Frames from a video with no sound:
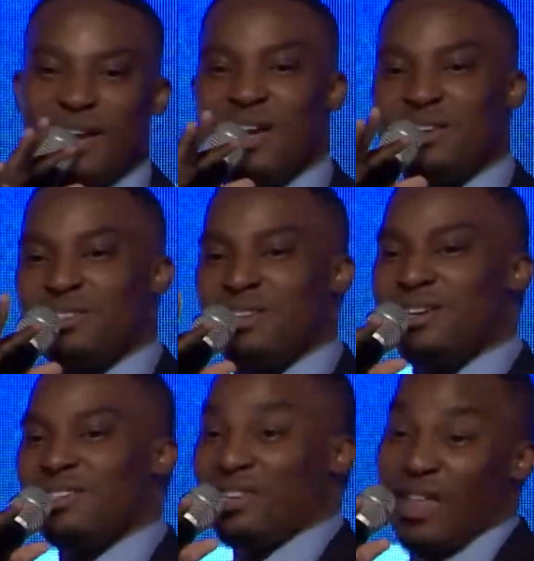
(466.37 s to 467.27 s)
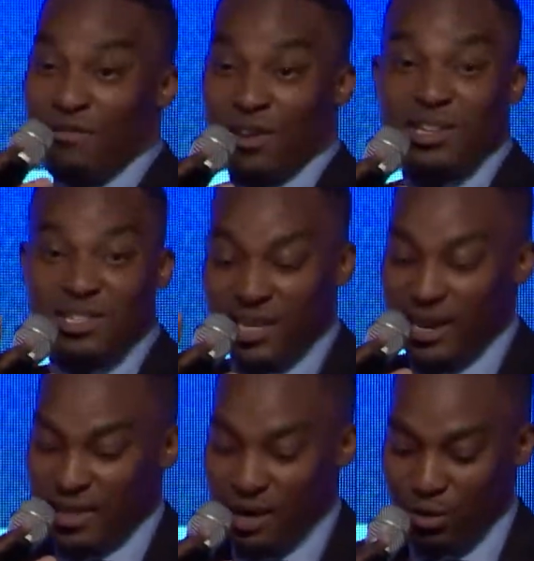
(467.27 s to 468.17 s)
as the South African
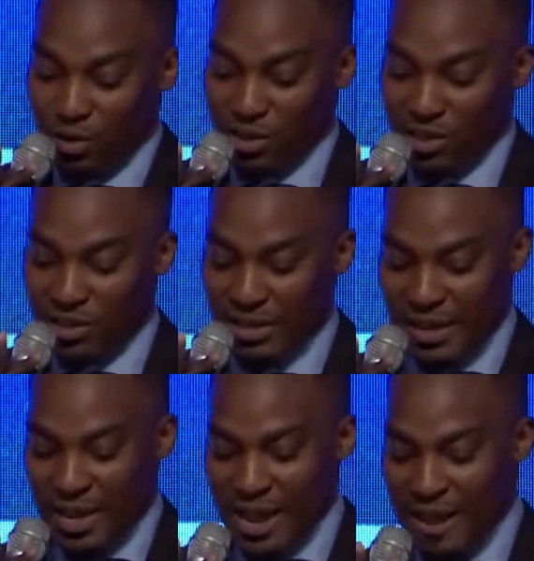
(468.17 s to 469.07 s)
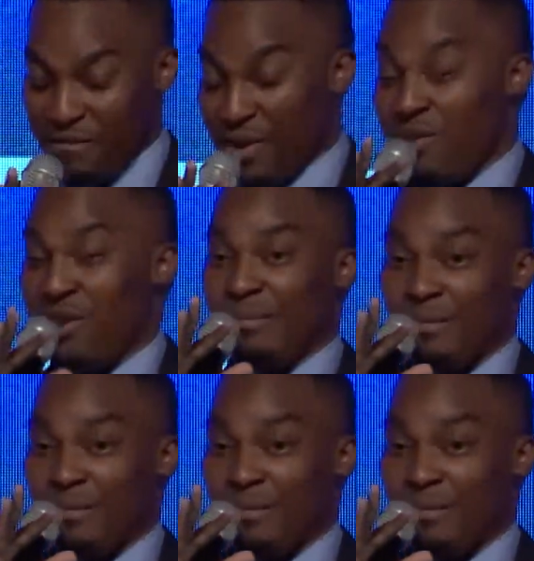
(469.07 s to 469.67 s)
state then, which was very